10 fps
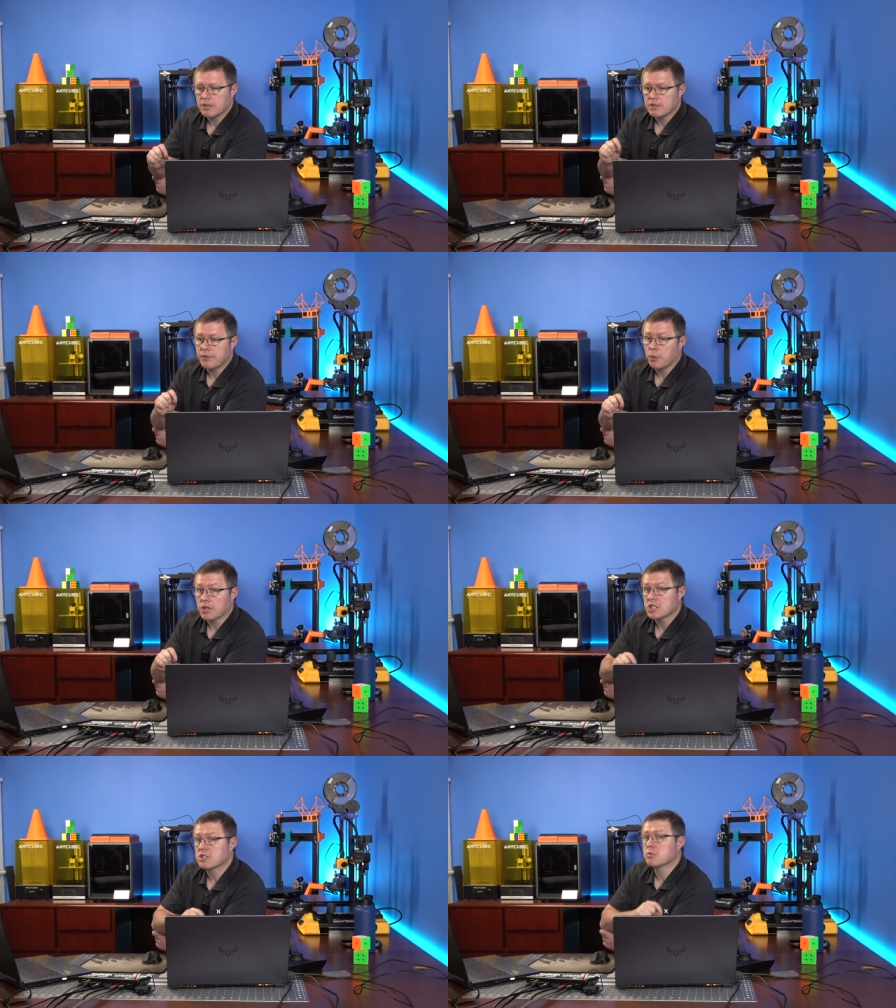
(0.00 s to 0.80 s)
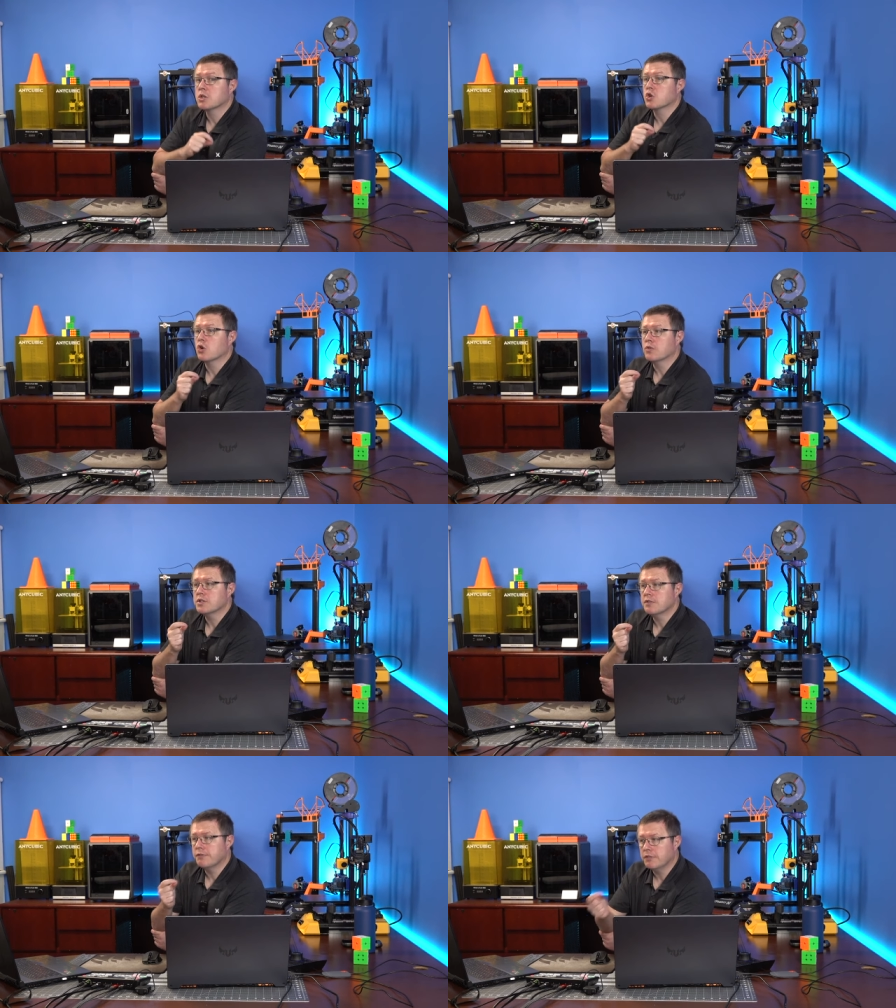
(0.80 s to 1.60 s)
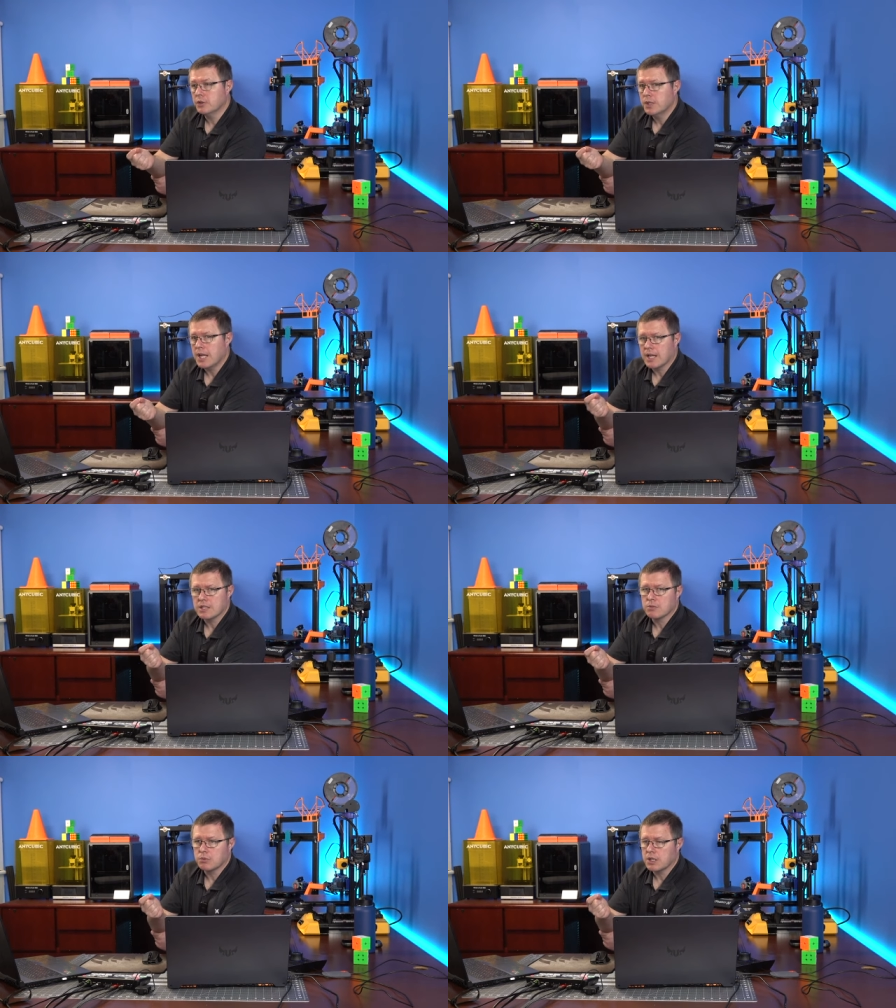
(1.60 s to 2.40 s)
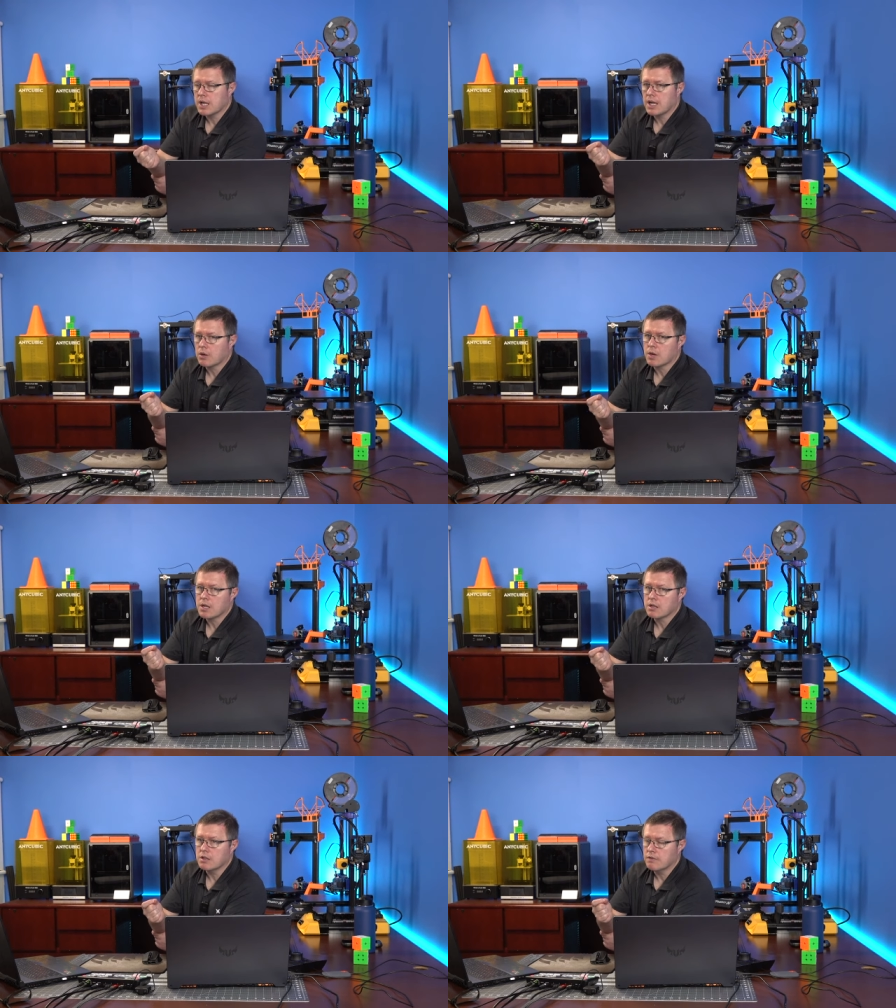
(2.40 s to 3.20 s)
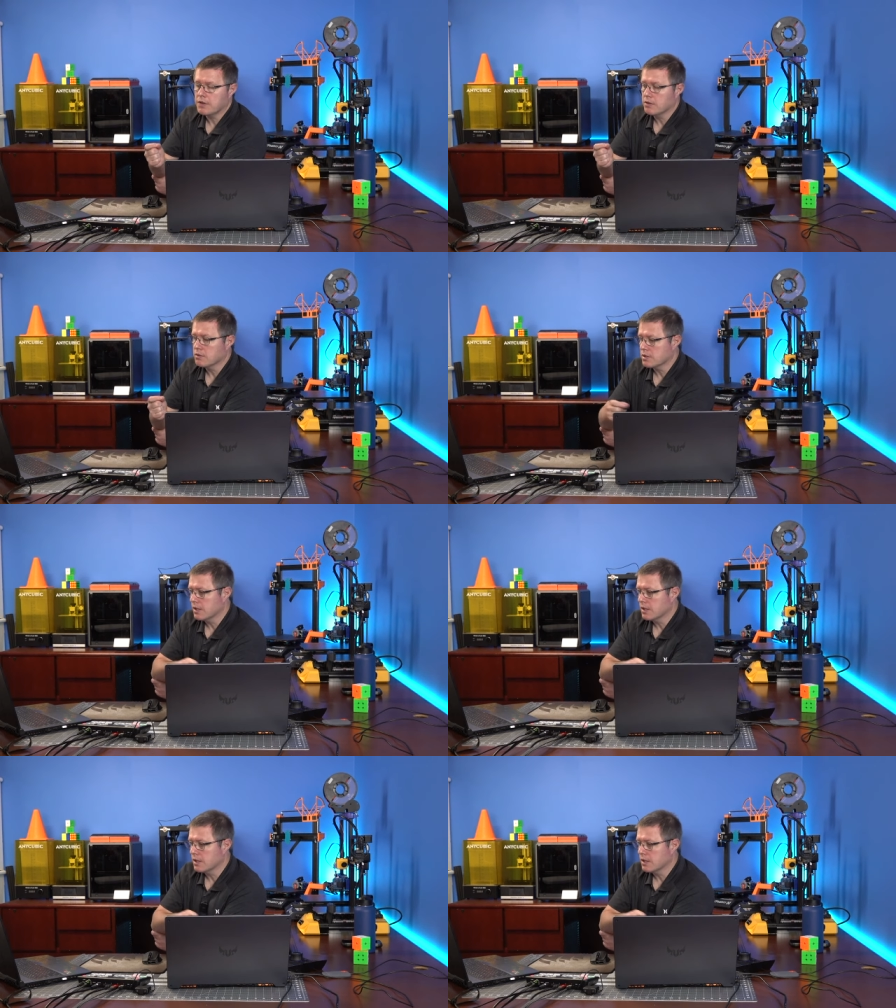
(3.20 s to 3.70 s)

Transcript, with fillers: So if you want to switch over to Fluidd, it gets really angry and confused.